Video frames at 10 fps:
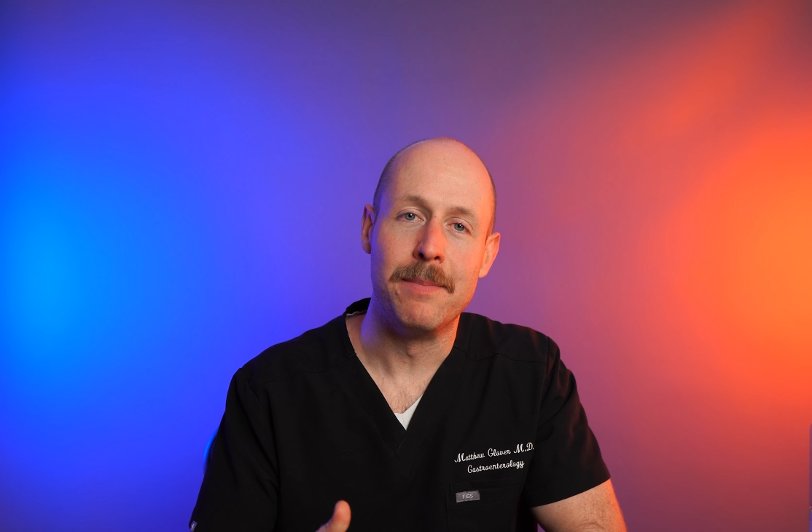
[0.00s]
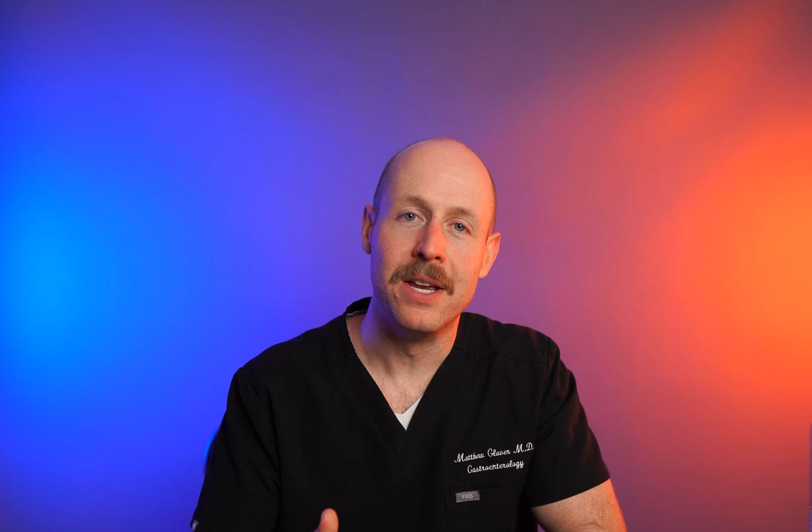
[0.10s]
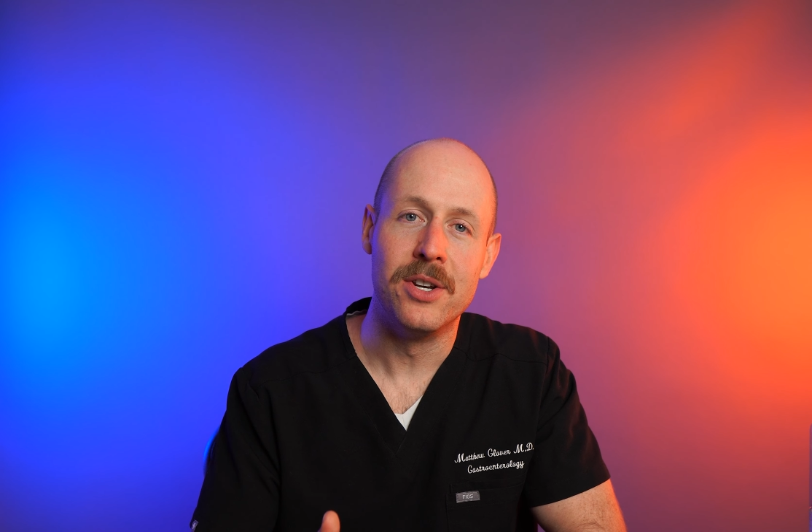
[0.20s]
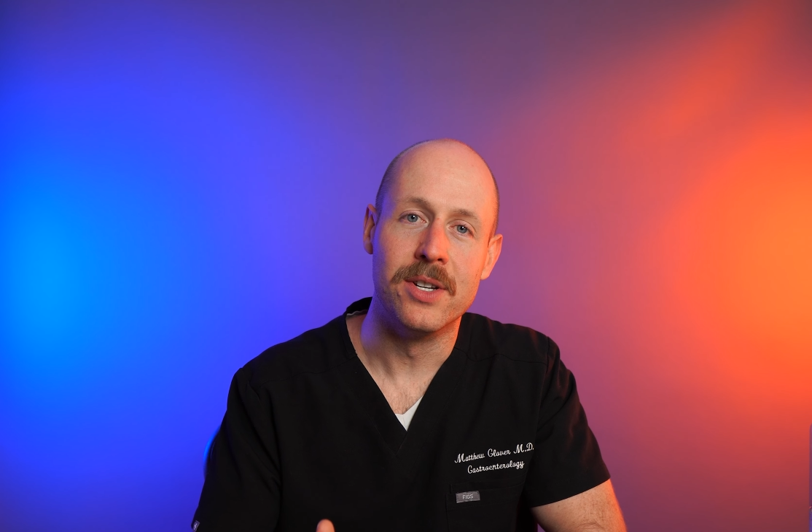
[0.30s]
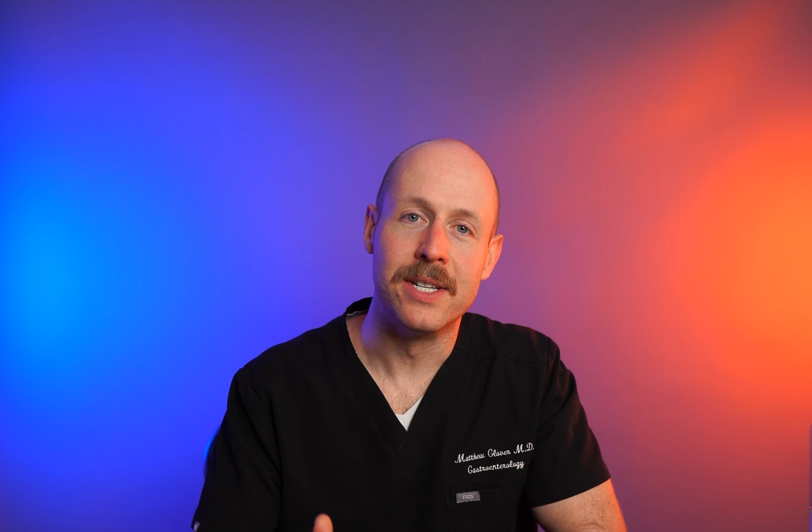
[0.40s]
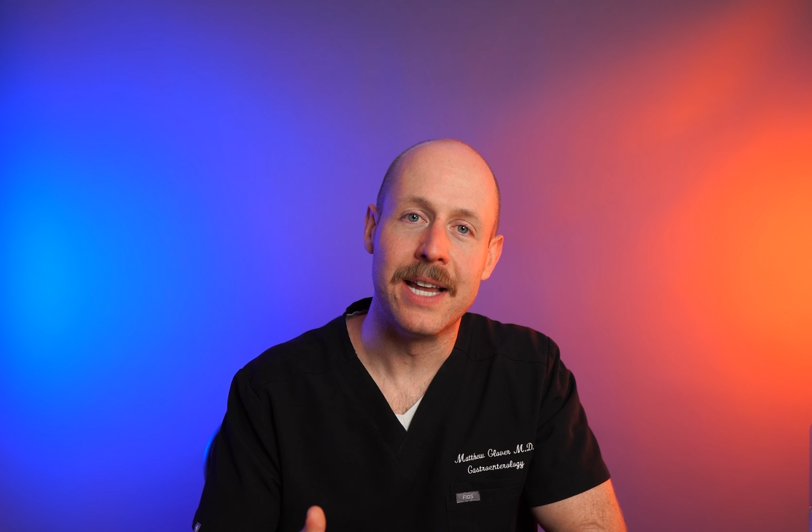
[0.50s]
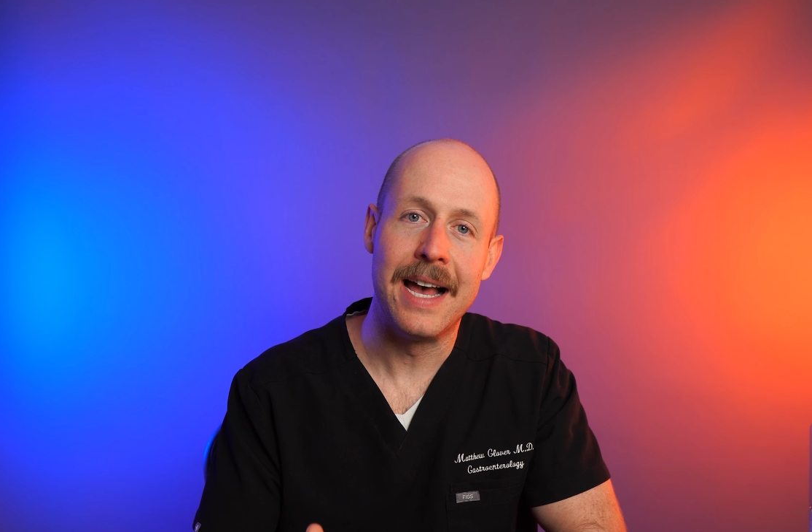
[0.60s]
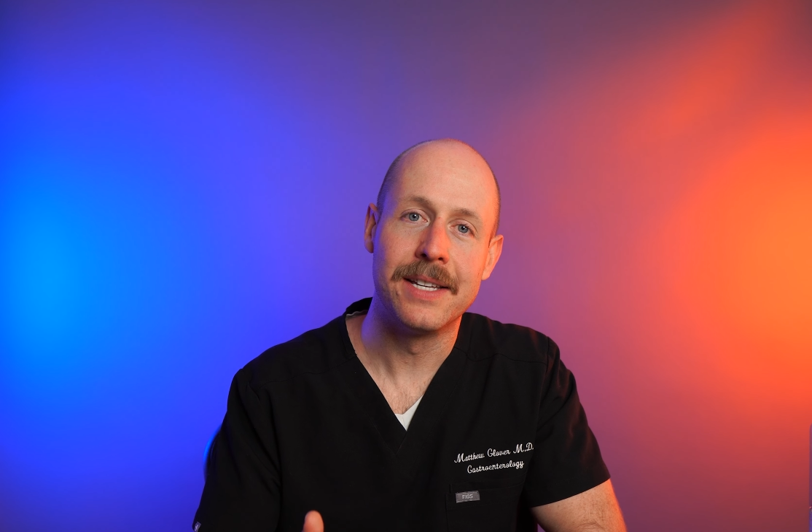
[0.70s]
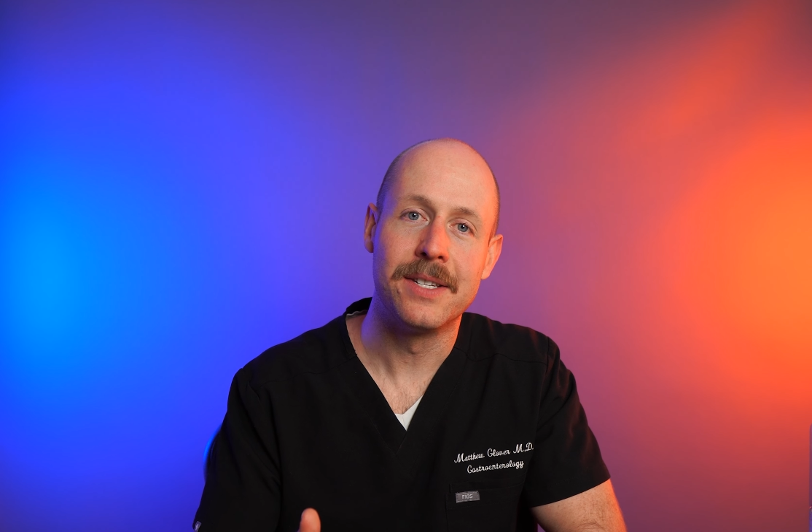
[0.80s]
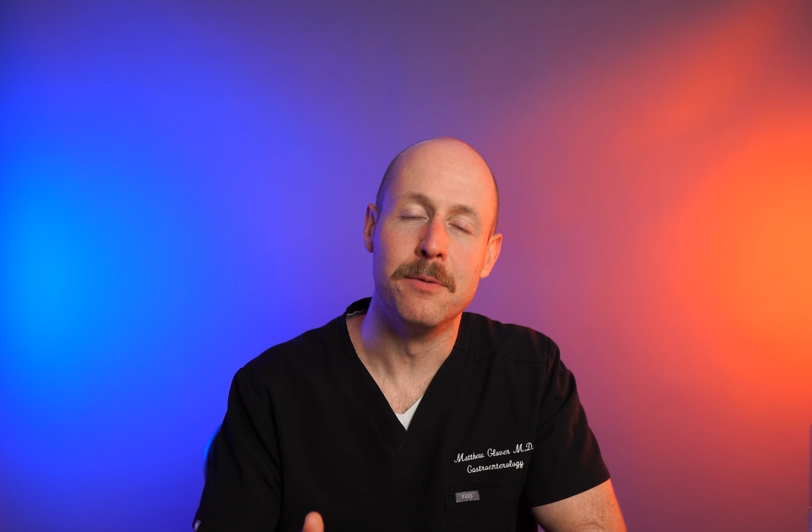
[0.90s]
patients
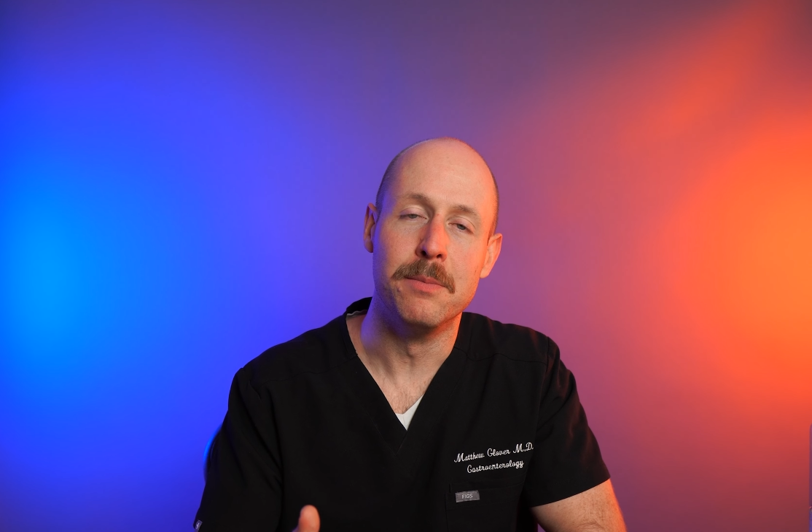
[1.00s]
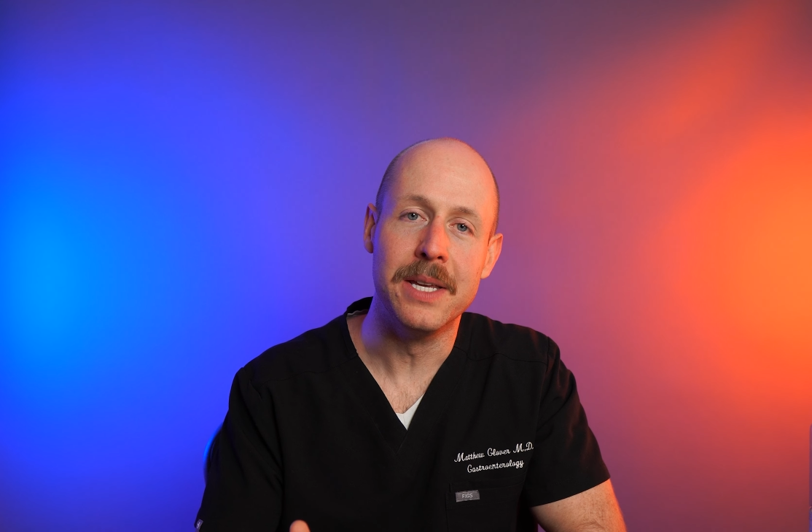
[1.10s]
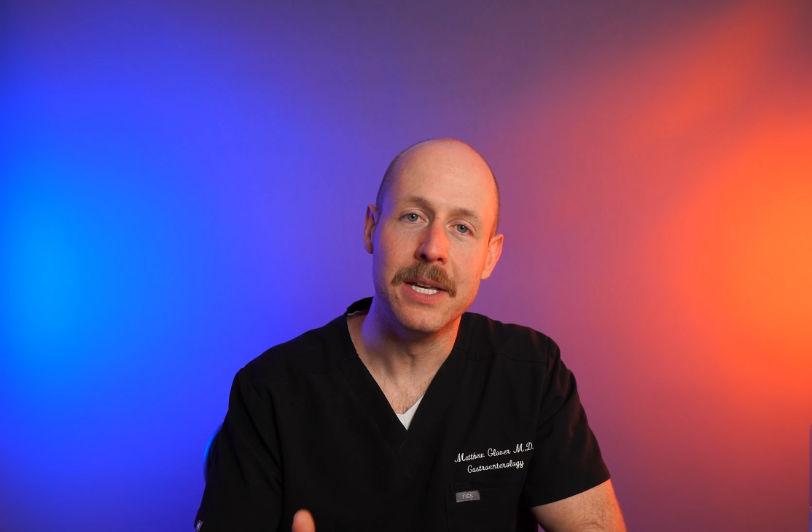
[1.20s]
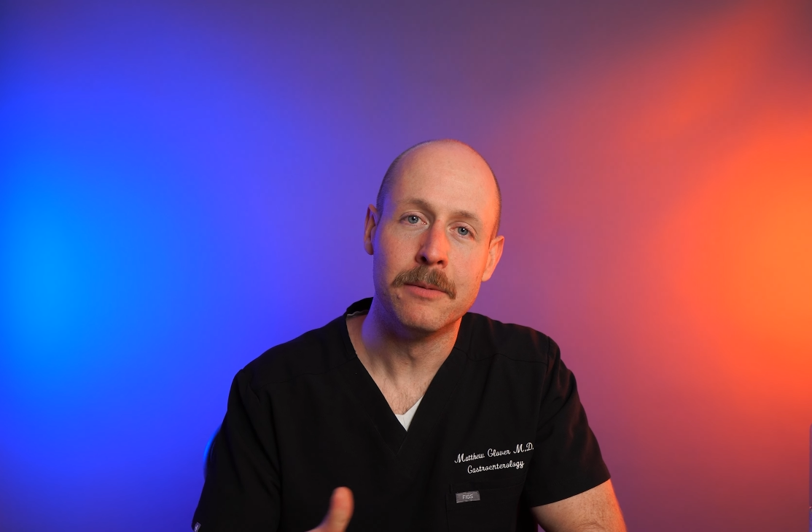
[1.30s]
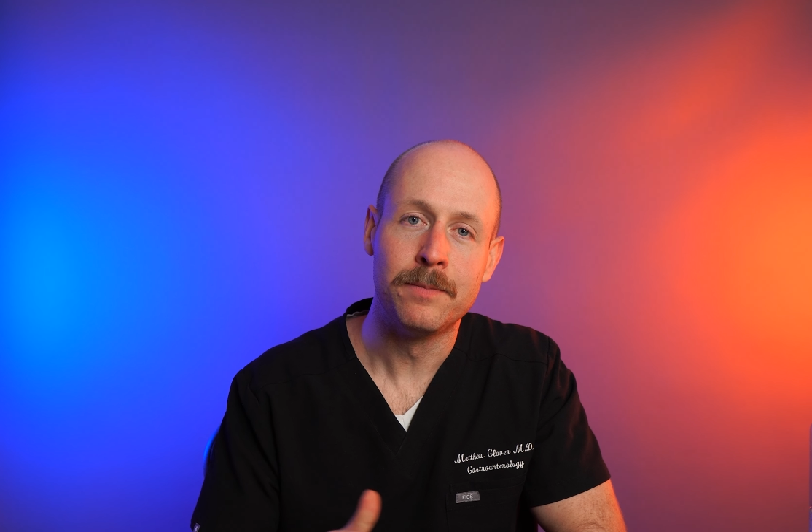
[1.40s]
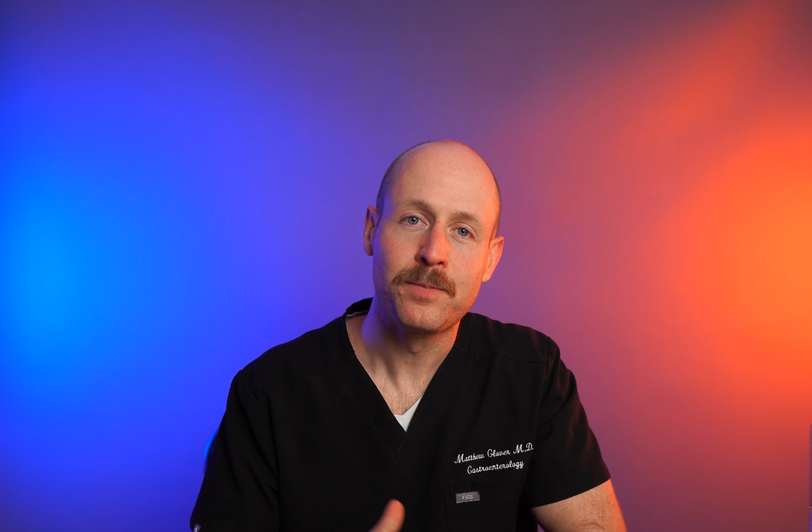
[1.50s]
ask to me.